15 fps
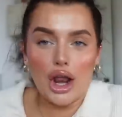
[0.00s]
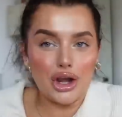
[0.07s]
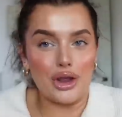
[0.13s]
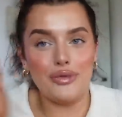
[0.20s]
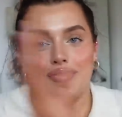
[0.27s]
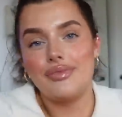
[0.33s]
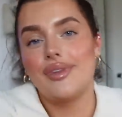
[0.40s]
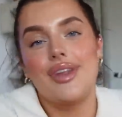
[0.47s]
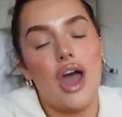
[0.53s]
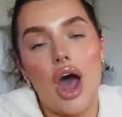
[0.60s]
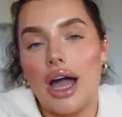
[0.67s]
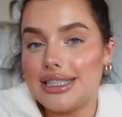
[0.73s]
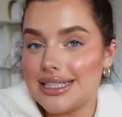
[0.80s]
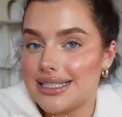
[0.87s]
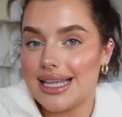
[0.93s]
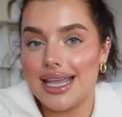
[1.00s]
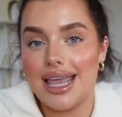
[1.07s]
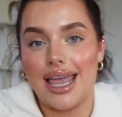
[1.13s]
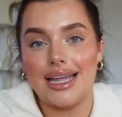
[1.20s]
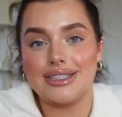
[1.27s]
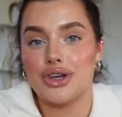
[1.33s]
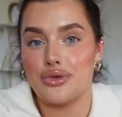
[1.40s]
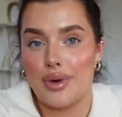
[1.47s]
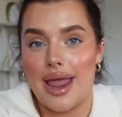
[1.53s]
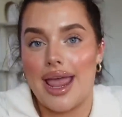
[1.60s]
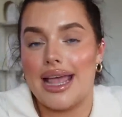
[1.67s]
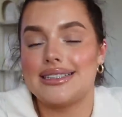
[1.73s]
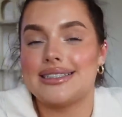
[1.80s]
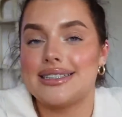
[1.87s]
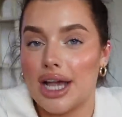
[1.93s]
I don't know I just think it's great.
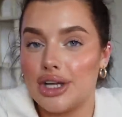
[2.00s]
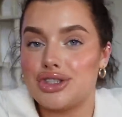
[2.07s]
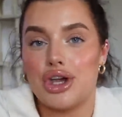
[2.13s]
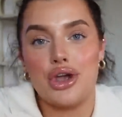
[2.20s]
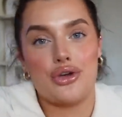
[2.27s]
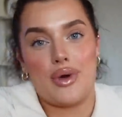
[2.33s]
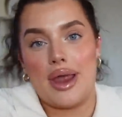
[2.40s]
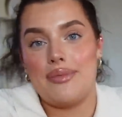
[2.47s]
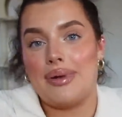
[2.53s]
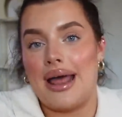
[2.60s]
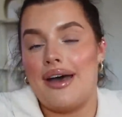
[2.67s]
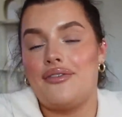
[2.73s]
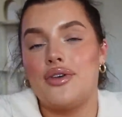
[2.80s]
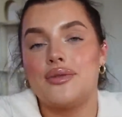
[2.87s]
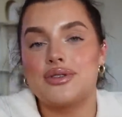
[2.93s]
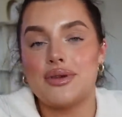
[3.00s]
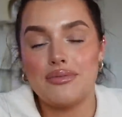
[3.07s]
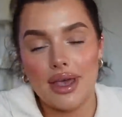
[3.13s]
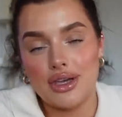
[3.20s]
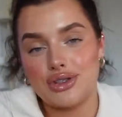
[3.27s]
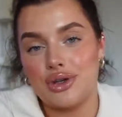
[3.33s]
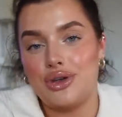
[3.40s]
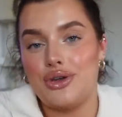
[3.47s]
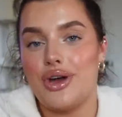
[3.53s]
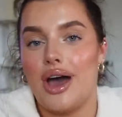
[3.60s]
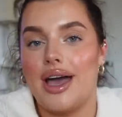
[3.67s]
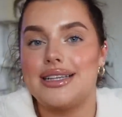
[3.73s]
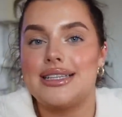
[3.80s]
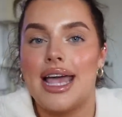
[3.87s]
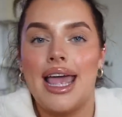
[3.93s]
It's such a great platform. So make sure you
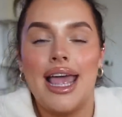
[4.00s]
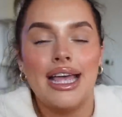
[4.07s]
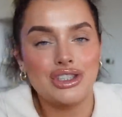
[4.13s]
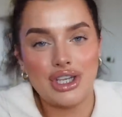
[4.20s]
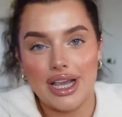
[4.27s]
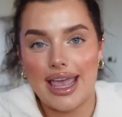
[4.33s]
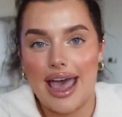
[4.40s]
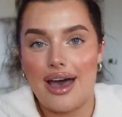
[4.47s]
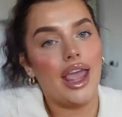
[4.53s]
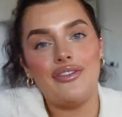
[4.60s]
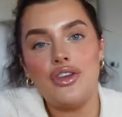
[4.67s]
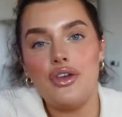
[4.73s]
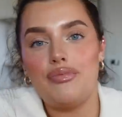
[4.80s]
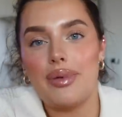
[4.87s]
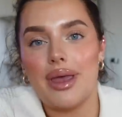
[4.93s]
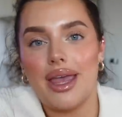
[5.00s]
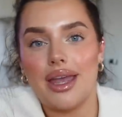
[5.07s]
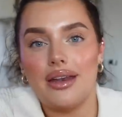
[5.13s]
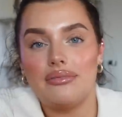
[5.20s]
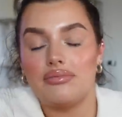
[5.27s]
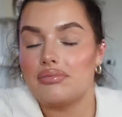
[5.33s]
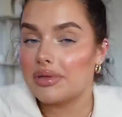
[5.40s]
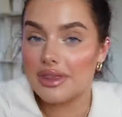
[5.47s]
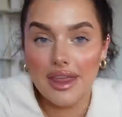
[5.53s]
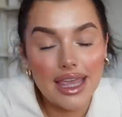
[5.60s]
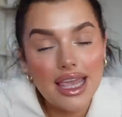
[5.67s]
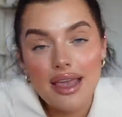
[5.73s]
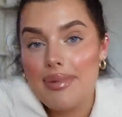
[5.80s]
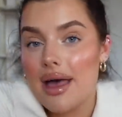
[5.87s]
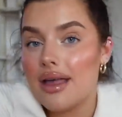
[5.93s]
guys check it out. If you've been
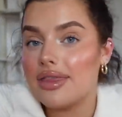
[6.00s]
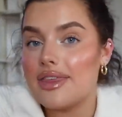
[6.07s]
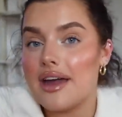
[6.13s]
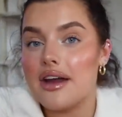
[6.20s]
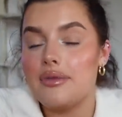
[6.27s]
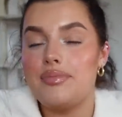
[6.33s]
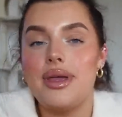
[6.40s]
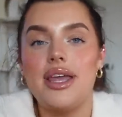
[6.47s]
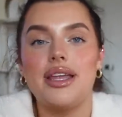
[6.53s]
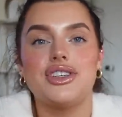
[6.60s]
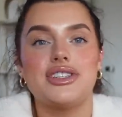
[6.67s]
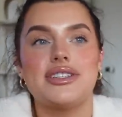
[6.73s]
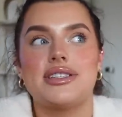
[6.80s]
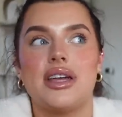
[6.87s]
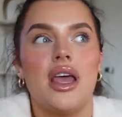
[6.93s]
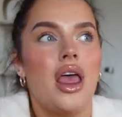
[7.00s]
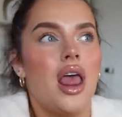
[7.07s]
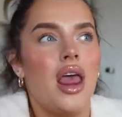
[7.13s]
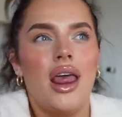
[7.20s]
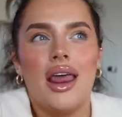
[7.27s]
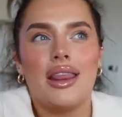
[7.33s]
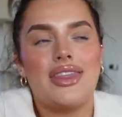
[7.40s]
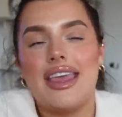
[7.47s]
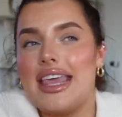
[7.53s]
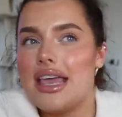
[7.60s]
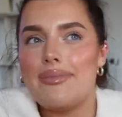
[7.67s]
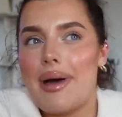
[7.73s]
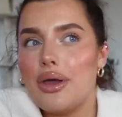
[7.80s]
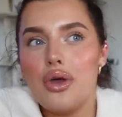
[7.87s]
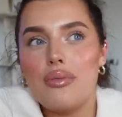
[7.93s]
thinking about therapy, just thinking
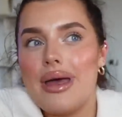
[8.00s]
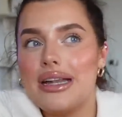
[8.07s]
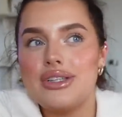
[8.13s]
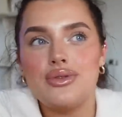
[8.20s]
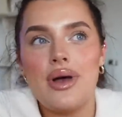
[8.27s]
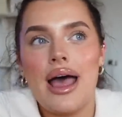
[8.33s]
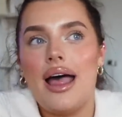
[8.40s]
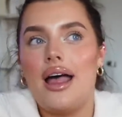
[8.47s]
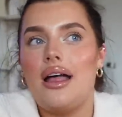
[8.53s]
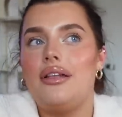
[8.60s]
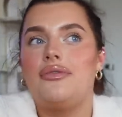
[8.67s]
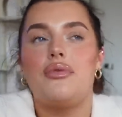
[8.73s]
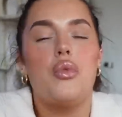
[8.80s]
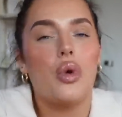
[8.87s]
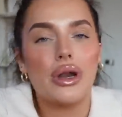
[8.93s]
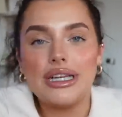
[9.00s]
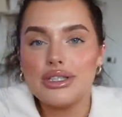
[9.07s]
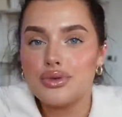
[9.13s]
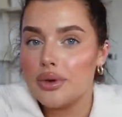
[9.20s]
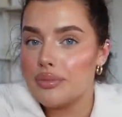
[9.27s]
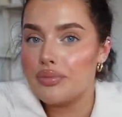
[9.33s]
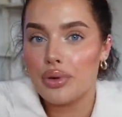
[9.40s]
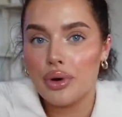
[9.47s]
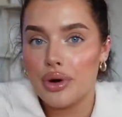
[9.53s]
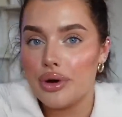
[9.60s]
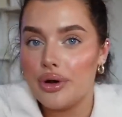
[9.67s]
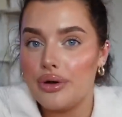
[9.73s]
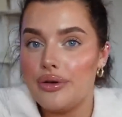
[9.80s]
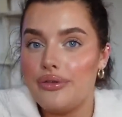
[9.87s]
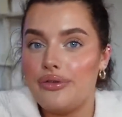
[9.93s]
about your mental health, wanting to
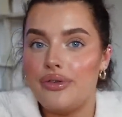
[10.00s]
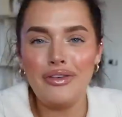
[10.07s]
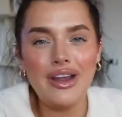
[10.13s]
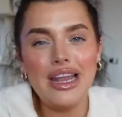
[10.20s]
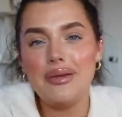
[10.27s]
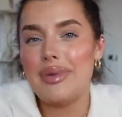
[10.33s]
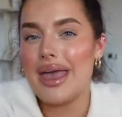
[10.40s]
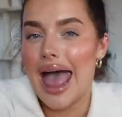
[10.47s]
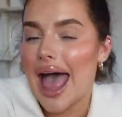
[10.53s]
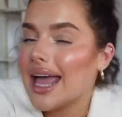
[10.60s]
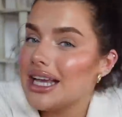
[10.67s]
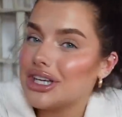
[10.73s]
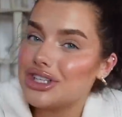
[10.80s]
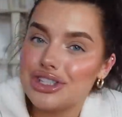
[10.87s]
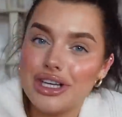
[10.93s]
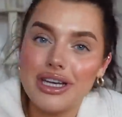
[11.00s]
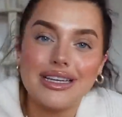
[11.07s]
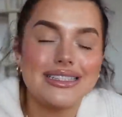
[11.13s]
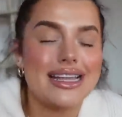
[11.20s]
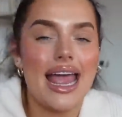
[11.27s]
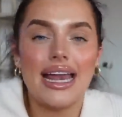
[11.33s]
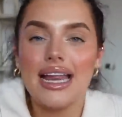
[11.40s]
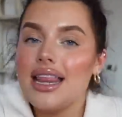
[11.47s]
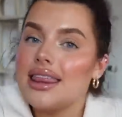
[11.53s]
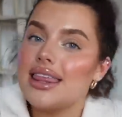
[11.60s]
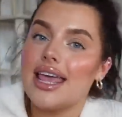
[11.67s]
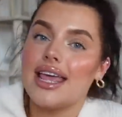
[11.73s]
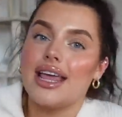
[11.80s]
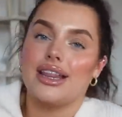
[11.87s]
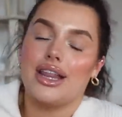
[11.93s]
improve, feeling a bit anxious,
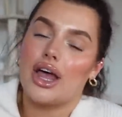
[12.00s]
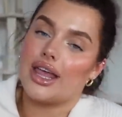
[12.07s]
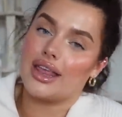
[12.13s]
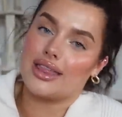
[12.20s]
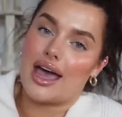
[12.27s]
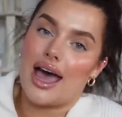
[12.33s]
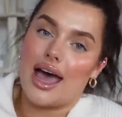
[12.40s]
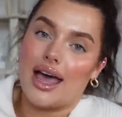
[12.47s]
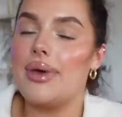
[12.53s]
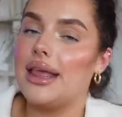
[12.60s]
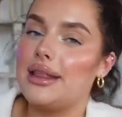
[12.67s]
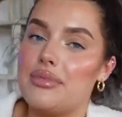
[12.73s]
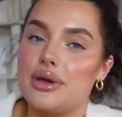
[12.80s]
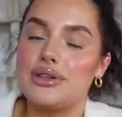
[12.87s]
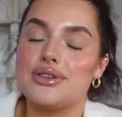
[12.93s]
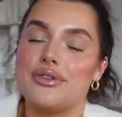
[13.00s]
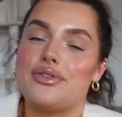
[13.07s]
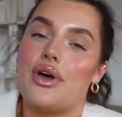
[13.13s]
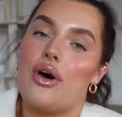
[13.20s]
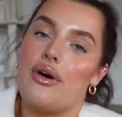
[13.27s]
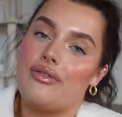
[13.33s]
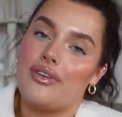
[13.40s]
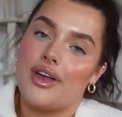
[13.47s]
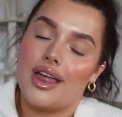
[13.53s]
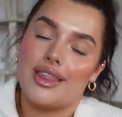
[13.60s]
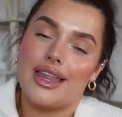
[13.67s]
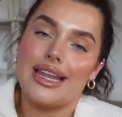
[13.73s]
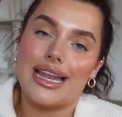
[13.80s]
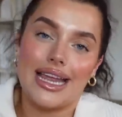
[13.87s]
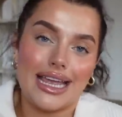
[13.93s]
anything like that, make the most of the offer. The
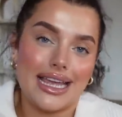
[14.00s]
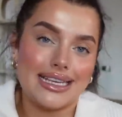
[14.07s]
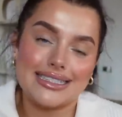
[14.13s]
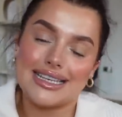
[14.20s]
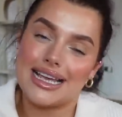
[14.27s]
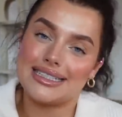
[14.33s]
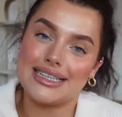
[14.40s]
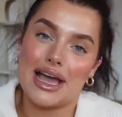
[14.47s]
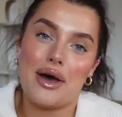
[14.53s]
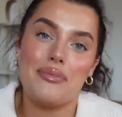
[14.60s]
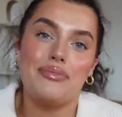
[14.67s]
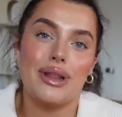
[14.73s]
link is down